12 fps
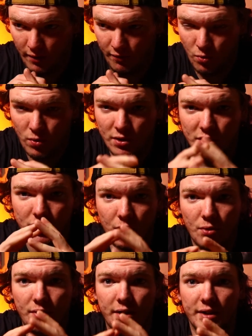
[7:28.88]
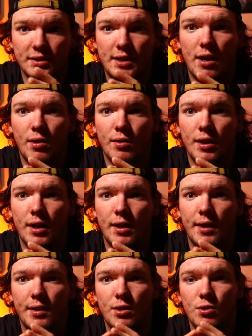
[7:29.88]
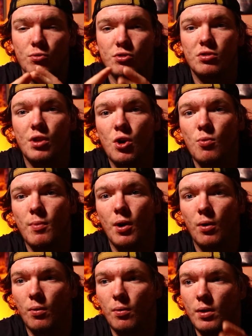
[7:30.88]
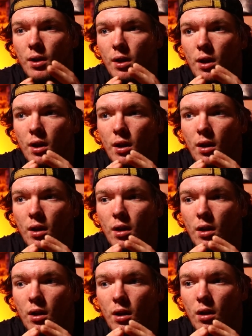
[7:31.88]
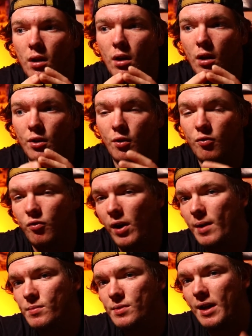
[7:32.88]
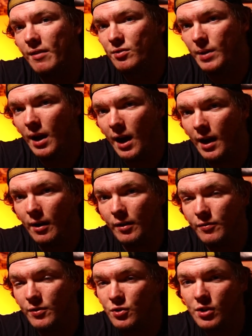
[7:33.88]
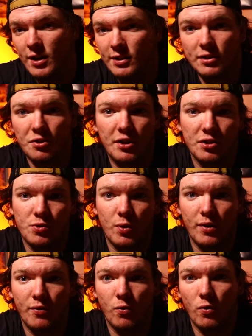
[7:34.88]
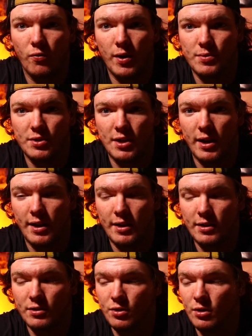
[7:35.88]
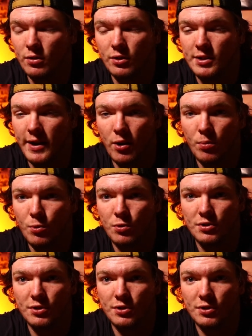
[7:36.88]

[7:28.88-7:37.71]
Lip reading: if you want to slow things down and use slow-mo, your frames have to be higher. If you try to slow down 24 frames a second, it's gonna look terrible.